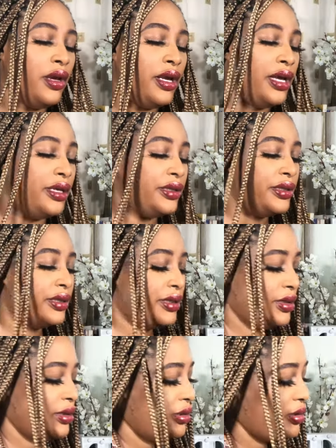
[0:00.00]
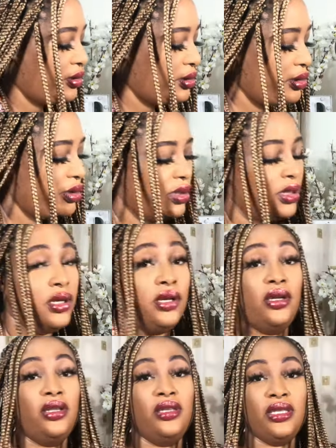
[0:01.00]
And
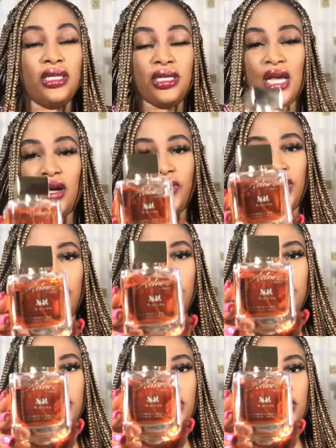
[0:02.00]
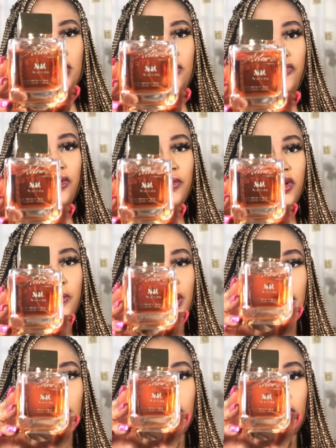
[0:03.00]
this is how it looks from the
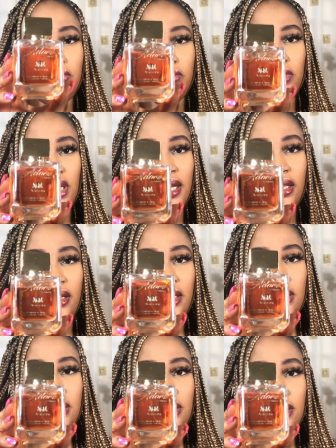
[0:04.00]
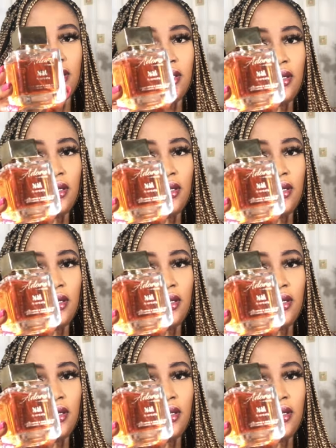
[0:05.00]
bottle, like this.